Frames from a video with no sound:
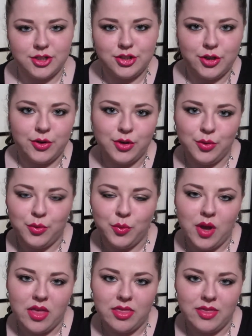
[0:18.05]
to show
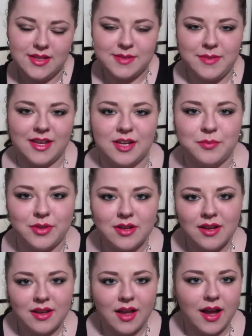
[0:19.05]
you this makeup
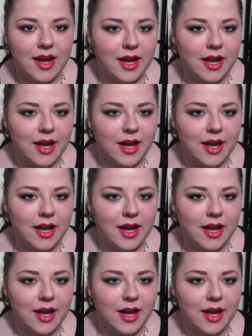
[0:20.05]
look.